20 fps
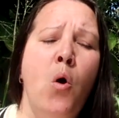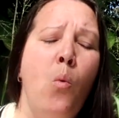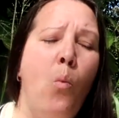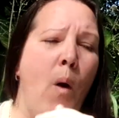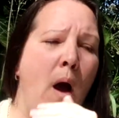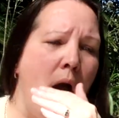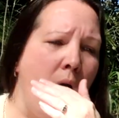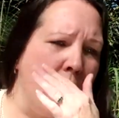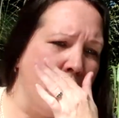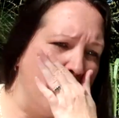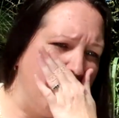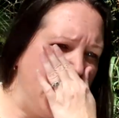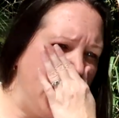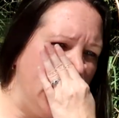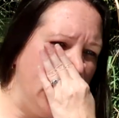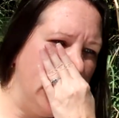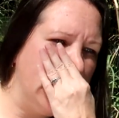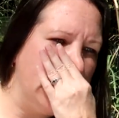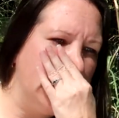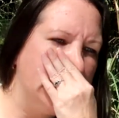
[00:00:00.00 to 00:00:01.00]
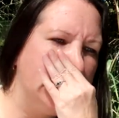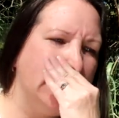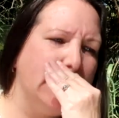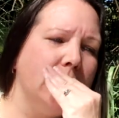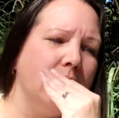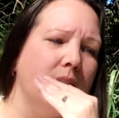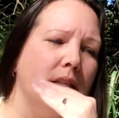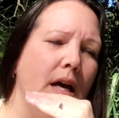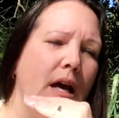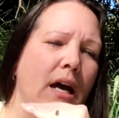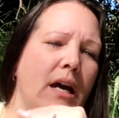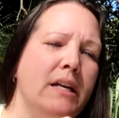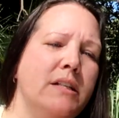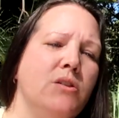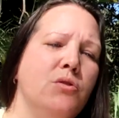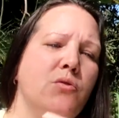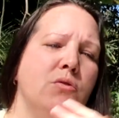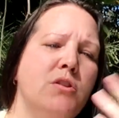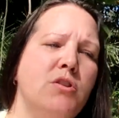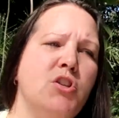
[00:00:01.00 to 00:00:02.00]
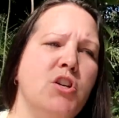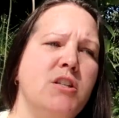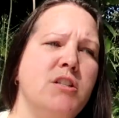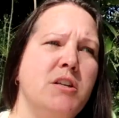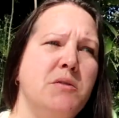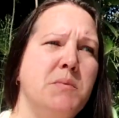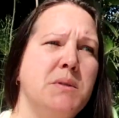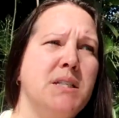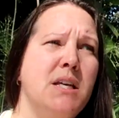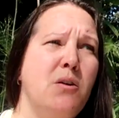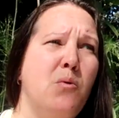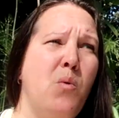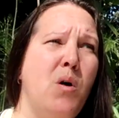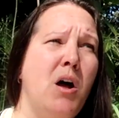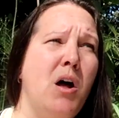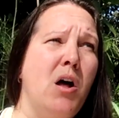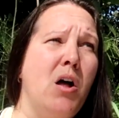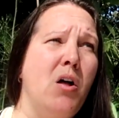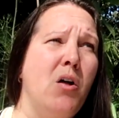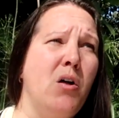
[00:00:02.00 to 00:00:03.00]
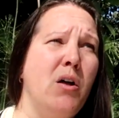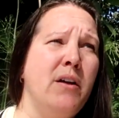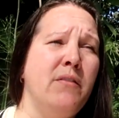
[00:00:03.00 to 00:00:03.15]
Well, the thing is I told the judge, I was like, well,